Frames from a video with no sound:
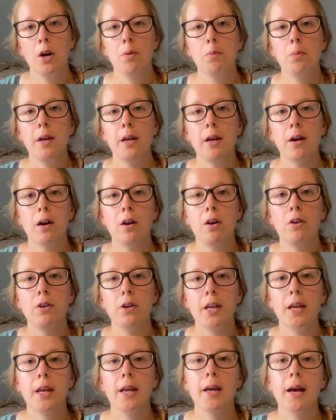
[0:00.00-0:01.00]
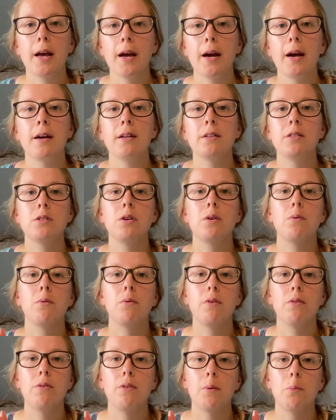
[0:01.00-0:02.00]
we are looking at
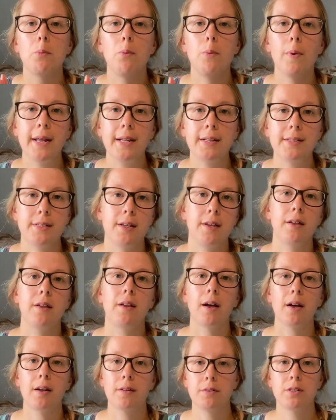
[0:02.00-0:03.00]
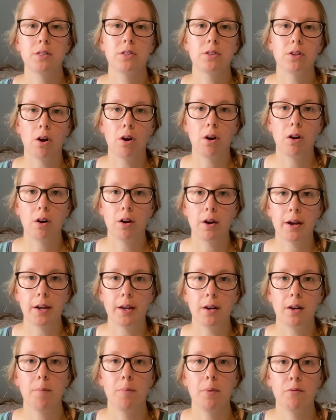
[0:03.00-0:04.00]
them waiting at the start
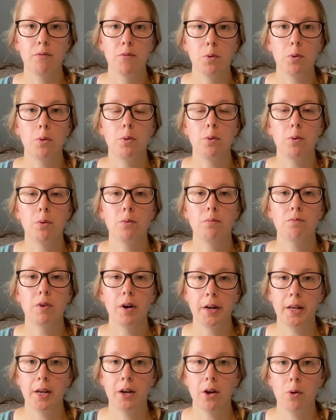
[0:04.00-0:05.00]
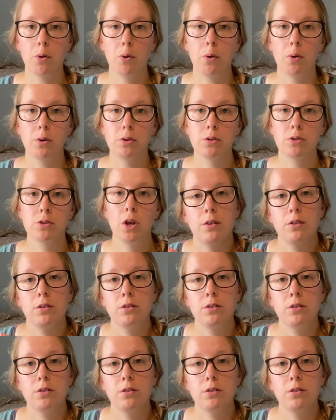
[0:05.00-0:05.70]
line before running a course.